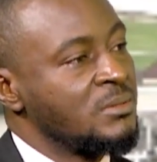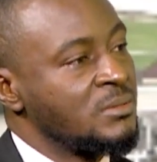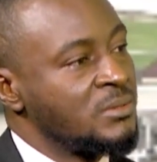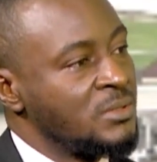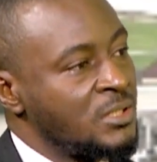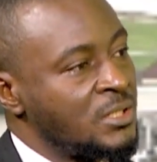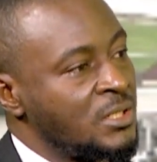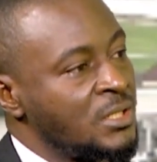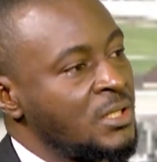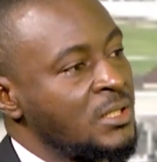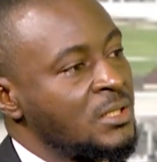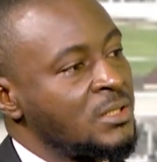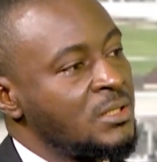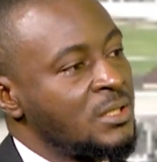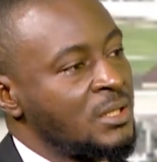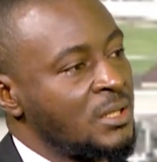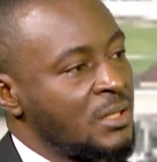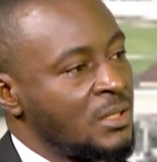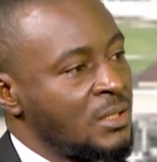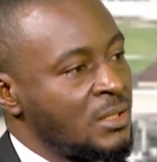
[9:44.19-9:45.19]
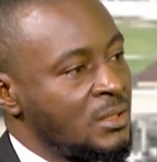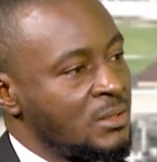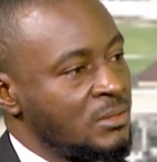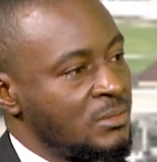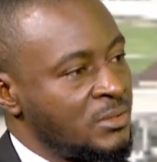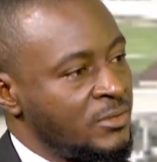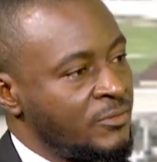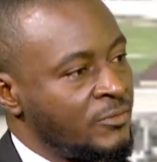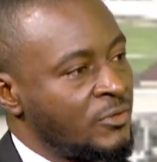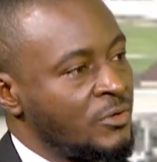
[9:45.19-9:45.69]
delayed
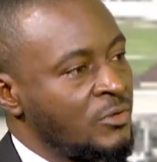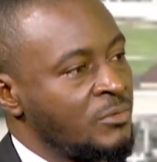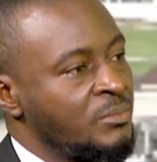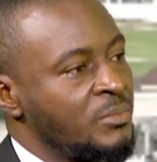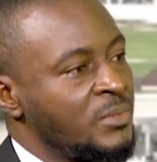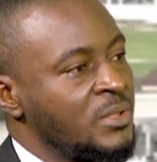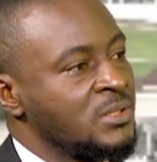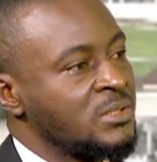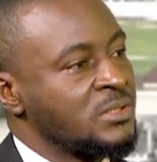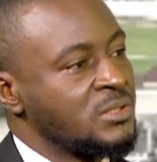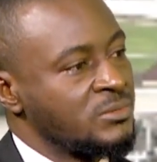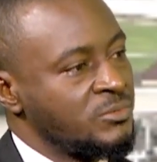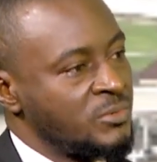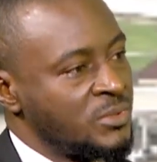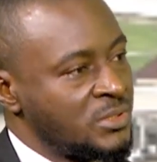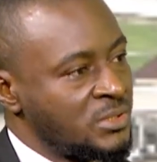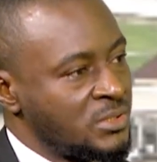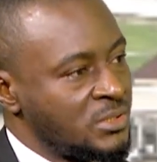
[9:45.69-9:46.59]
development, which